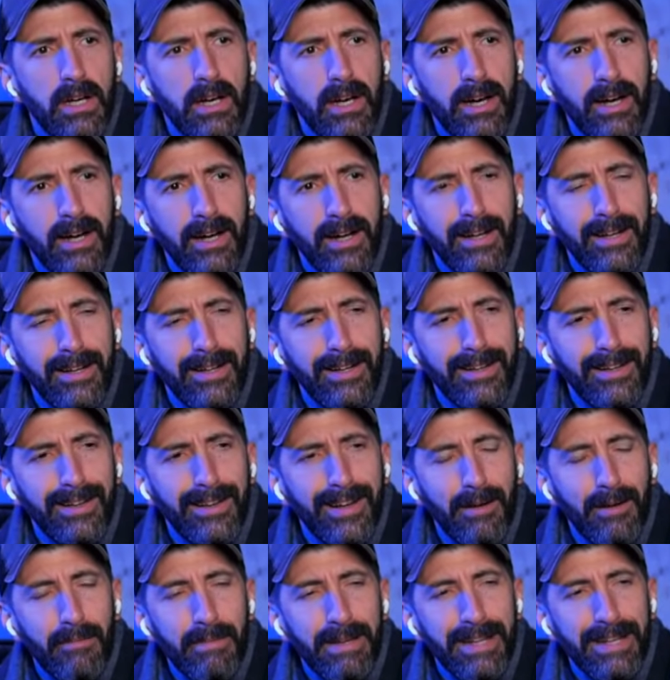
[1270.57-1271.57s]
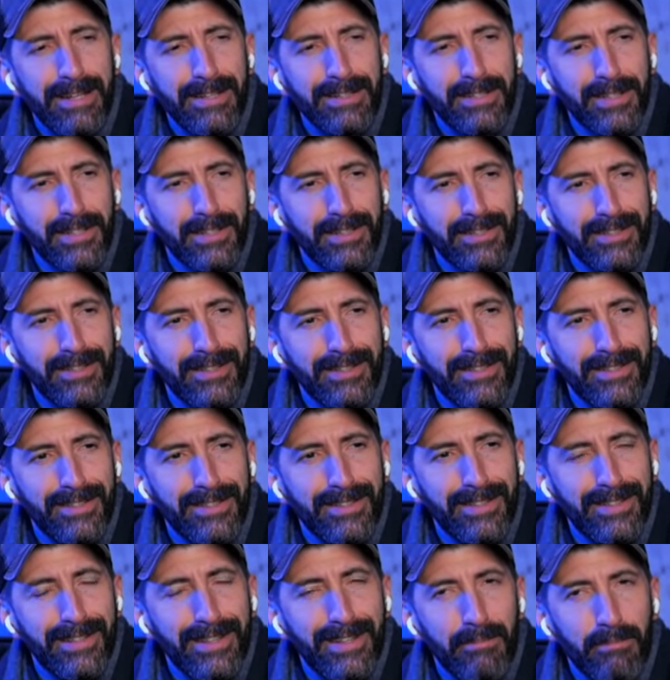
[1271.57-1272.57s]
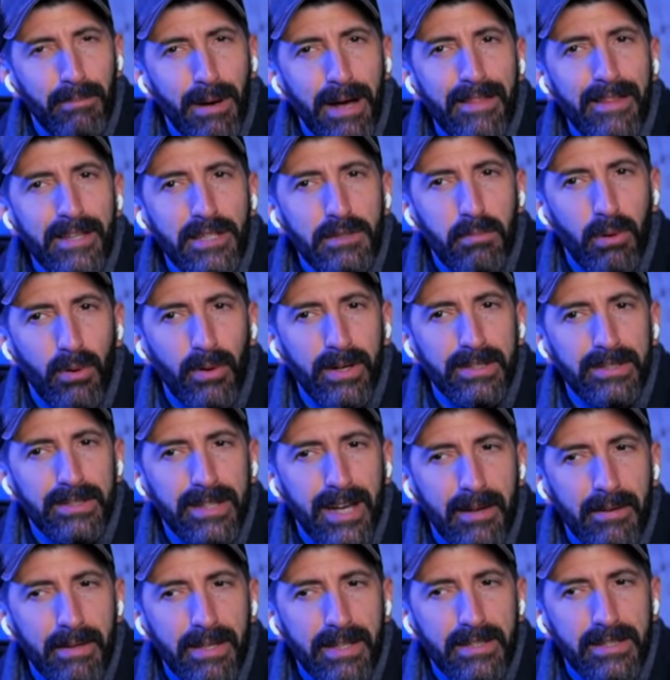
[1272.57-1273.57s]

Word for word: I mean, by this point in time,